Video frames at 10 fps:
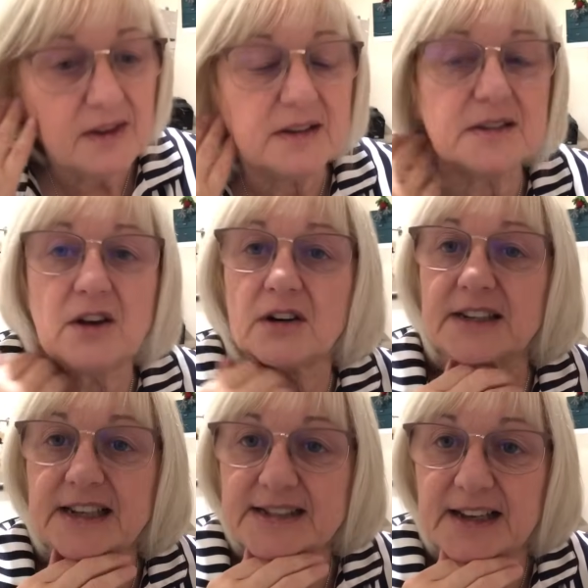sock
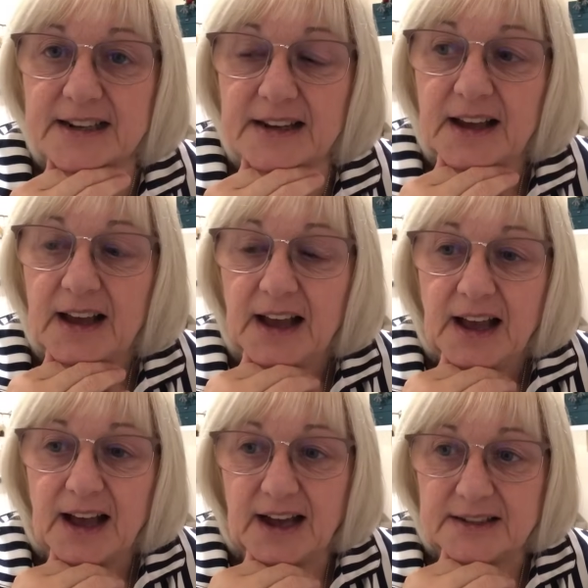knitting
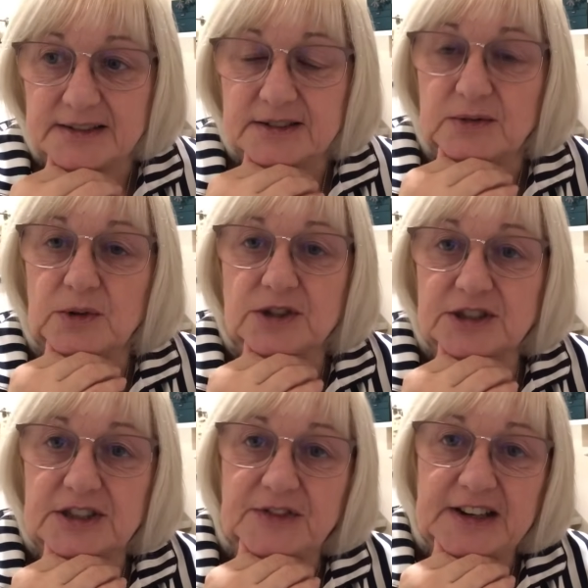and
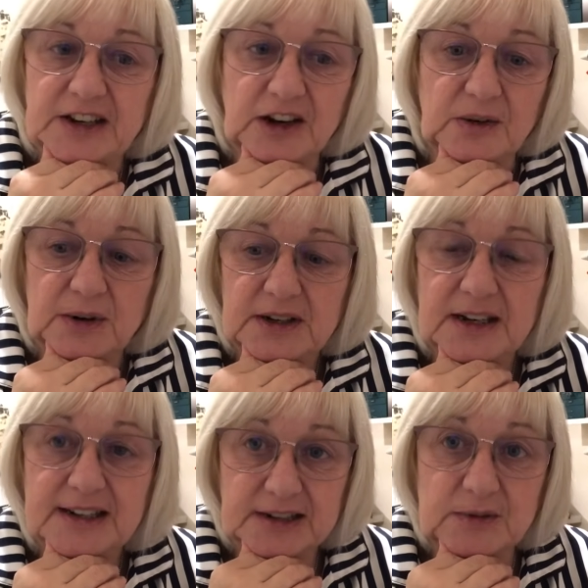watched the video,
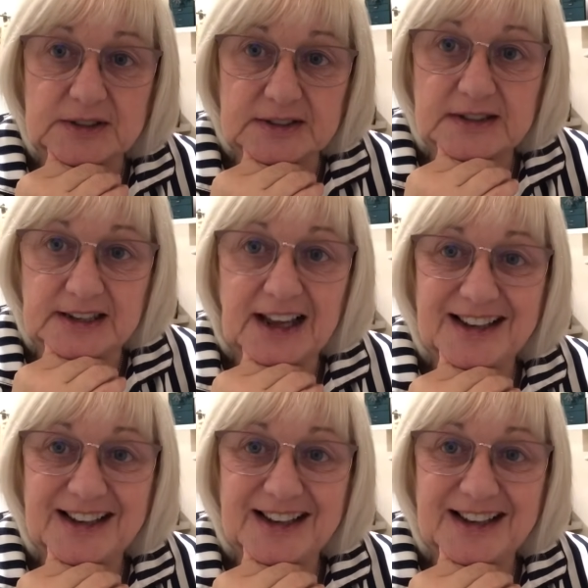and it was, yeah,